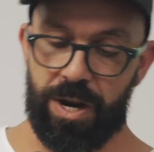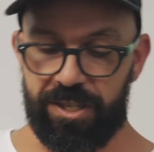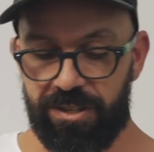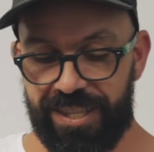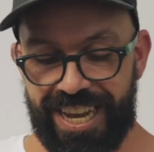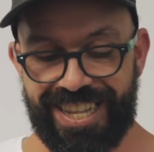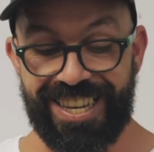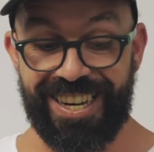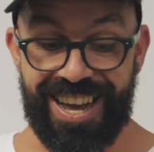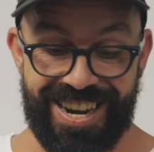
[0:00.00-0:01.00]
Once you take
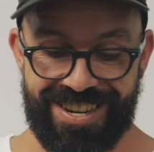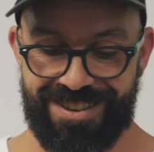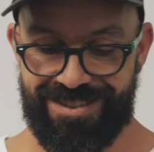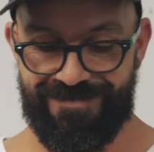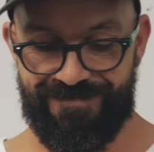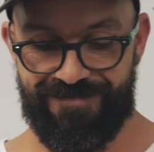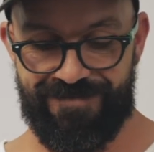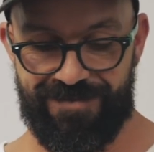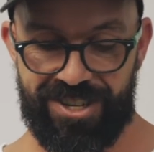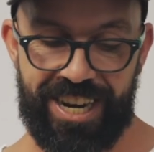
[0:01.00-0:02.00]
the liner,
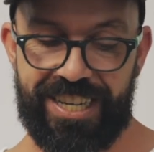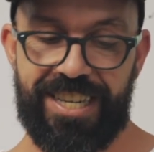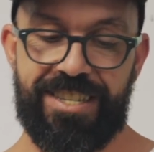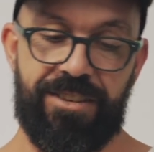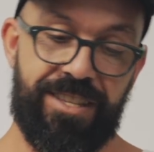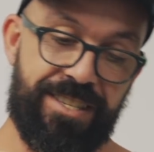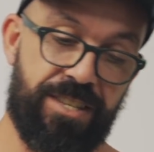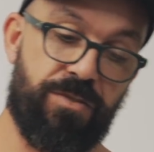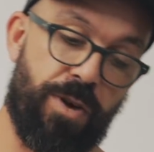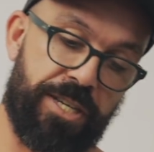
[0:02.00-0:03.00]
check this out, this
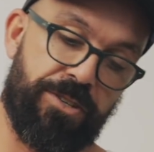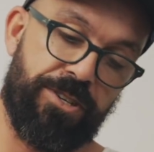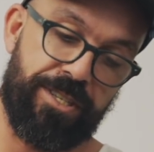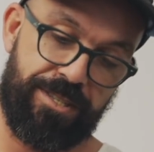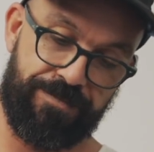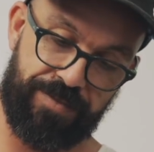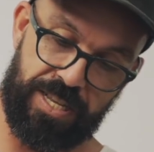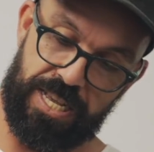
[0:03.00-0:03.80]
is quite curious.